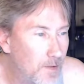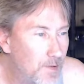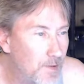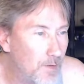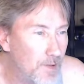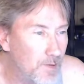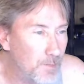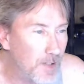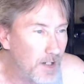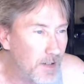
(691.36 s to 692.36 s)
so to
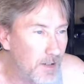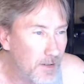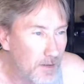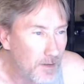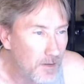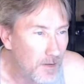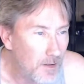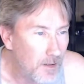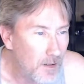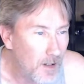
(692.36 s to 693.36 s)
speak.
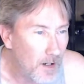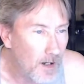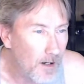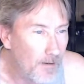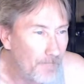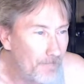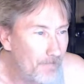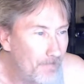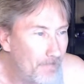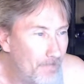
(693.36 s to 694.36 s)
I
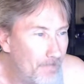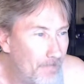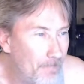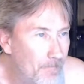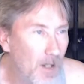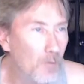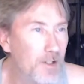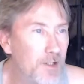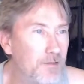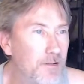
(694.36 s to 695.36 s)

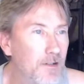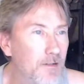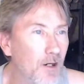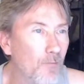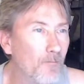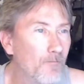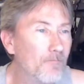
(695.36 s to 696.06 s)
wish it did, though.